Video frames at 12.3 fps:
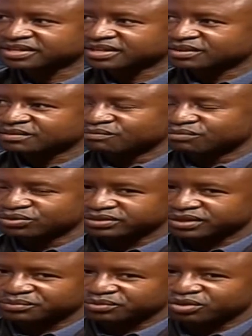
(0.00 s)
boost
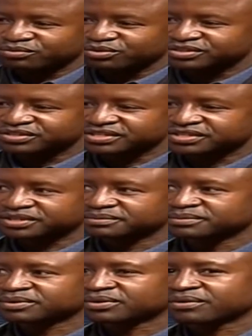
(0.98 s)
up your immune system,
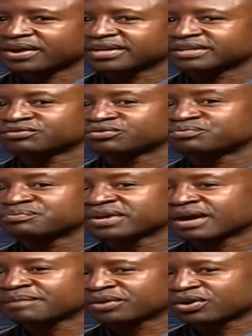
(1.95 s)
all right? If you pick
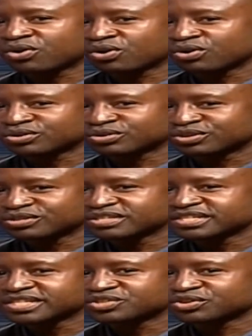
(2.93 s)
up a cold, don't
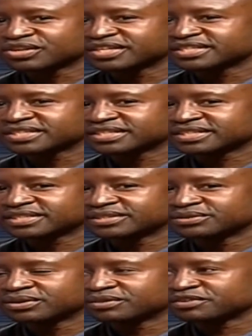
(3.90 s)
sit on it.
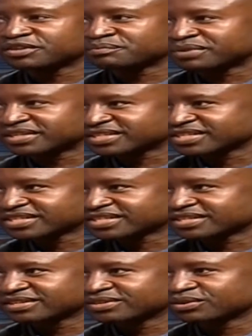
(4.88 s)
You know, if it
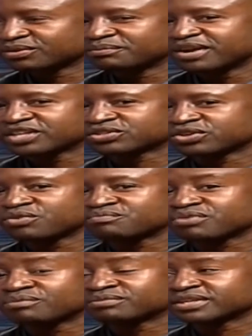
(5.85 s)
persists, you know, make sure you
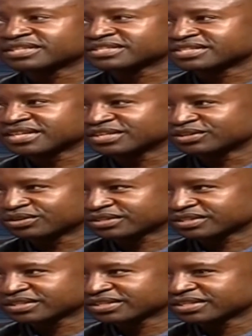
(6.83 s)
promptly see the
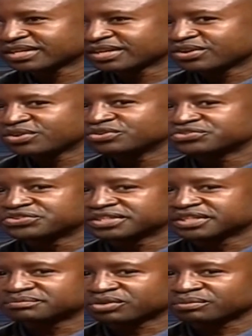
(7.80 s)
doctor, you treat
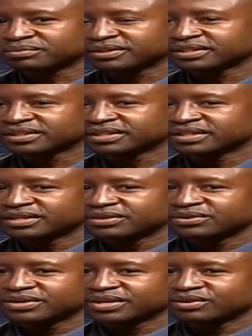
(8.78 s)
it properly.
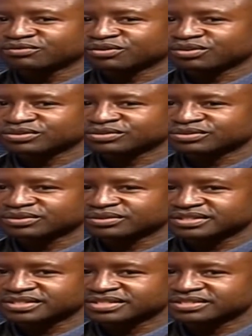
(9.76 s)
And of course, you know,
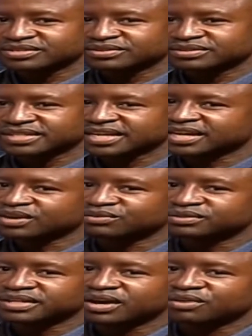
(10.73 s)
just, you know, take a
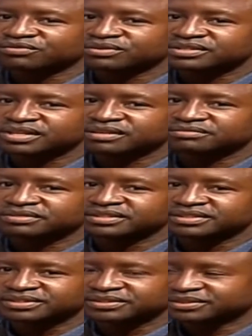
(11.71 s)
good care of yourself,
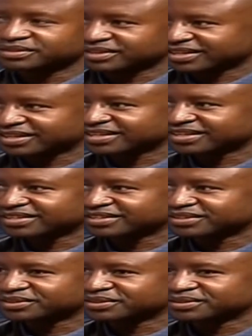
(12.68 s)
and, you
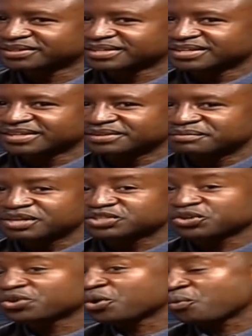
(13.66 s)
know, make
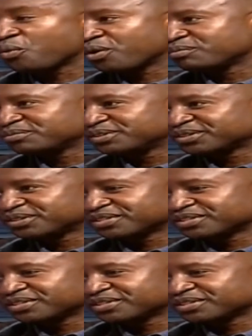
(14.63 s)
sure you're warm, you know,